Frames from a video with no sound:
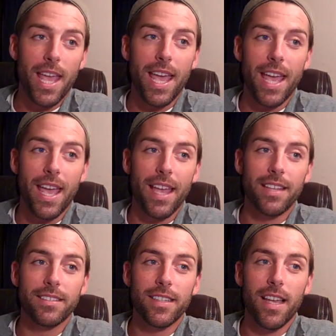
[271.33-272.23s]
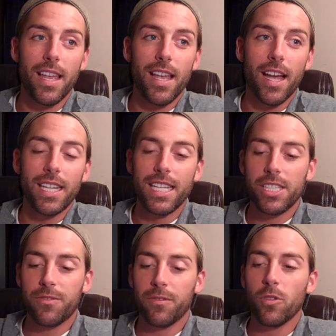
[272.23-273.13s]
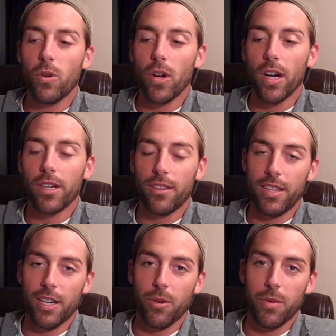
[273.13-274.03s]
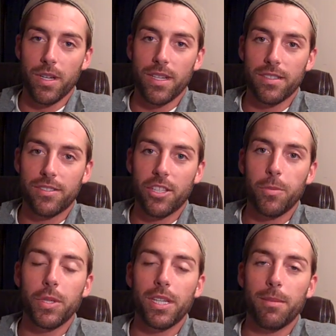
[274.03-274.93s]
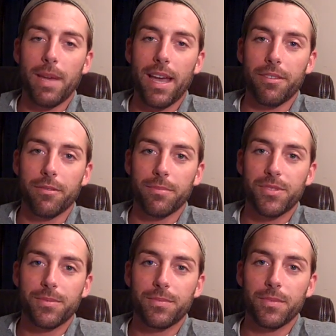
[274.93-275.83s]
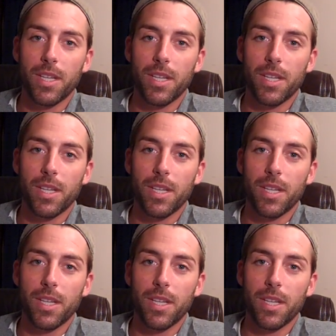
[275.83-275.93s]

and on each floor there was community bathrooms.